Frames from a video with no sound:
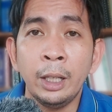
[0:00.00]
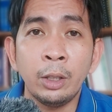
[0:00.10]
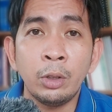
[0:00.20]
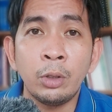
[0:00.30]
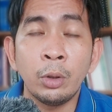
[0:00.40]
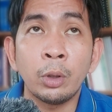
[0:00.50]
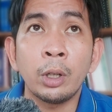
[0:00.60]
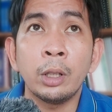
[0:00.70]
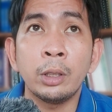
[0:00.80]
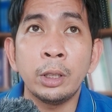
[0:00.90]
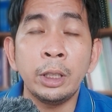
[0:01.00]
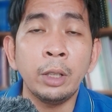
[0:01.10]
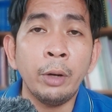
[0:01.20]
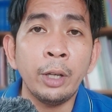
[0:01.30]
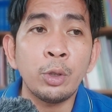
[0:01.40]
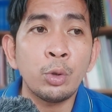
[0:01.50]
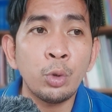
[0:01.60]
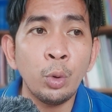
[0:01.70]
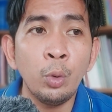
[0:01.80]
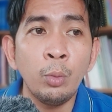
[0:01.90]
It took the DOH
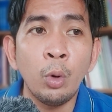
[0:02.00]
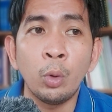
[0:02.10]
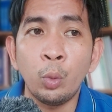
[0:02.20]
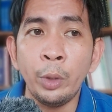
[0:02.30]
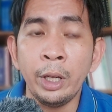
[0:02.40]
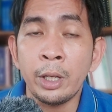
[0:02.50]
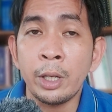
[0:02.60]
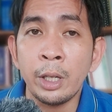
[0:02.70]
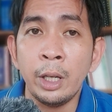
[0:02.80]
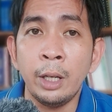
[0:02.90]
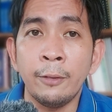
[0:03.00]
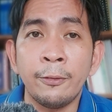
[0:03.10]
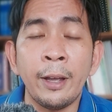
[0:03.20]
2 more weeks in